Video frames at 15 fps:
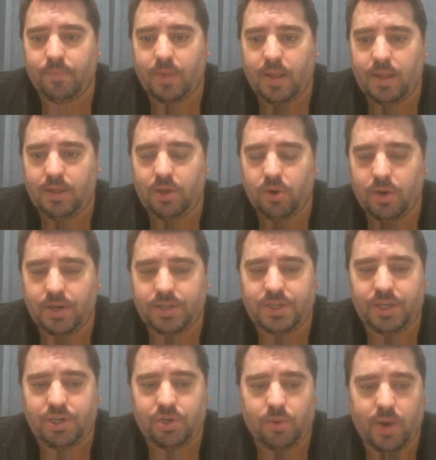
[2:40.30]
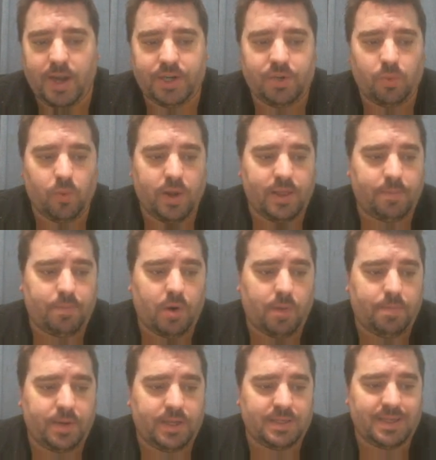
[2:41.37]
you're in a situation where the
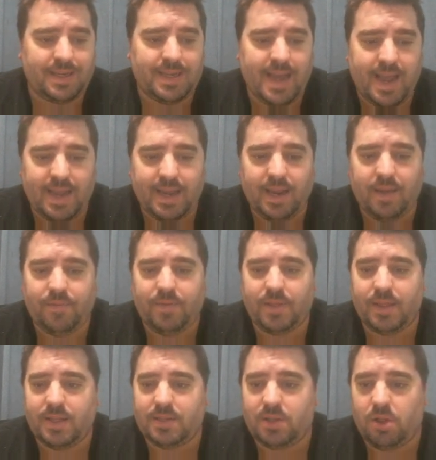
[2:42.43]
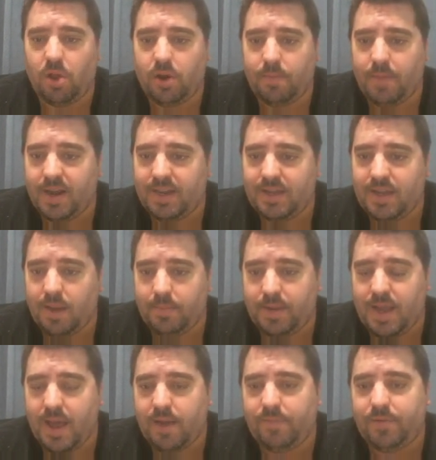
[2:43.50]
properties are negative and there's a lot of money
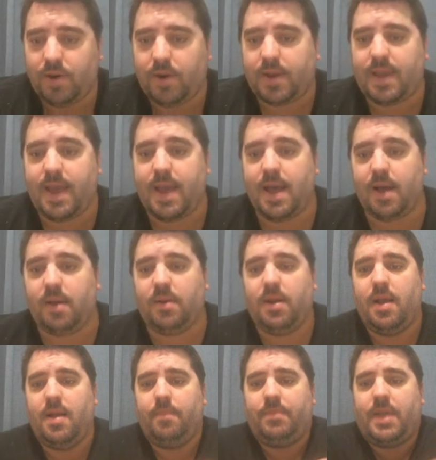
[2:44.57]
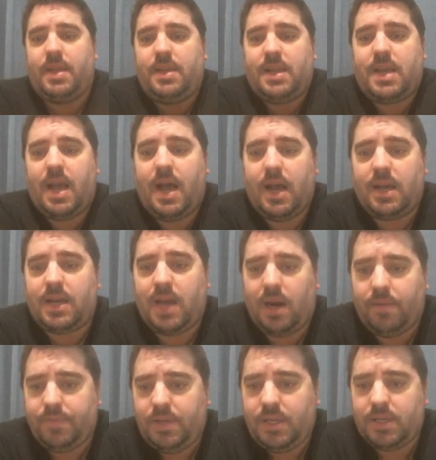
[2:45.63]
coming out of your account, and you can't
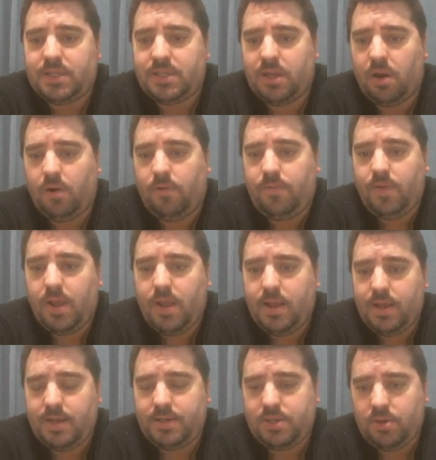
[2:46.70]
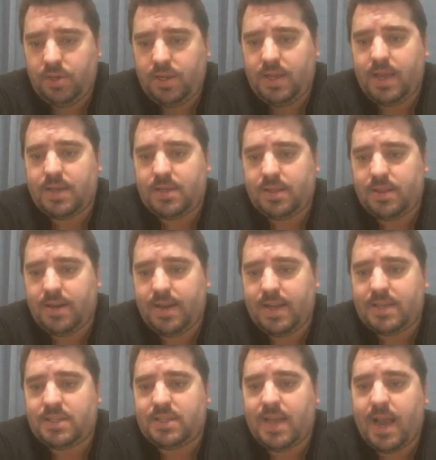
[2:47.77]
cover yourself until you get to the
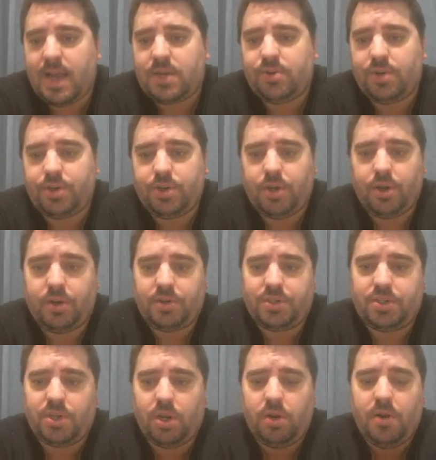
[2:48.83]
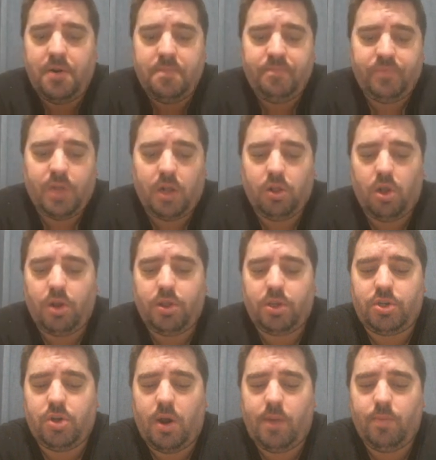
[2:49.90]
next tax return. So a lot of the
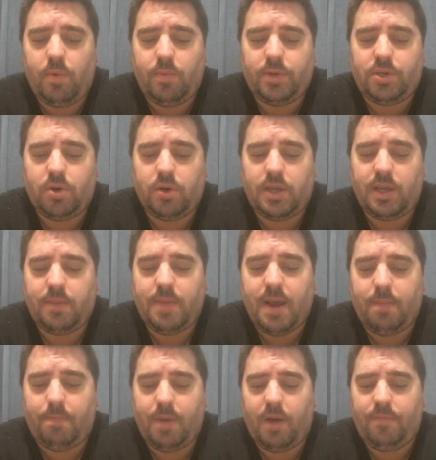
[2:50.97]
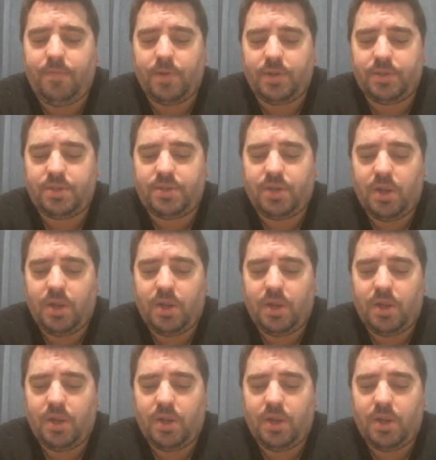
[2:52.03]
time when we're talking about buffers,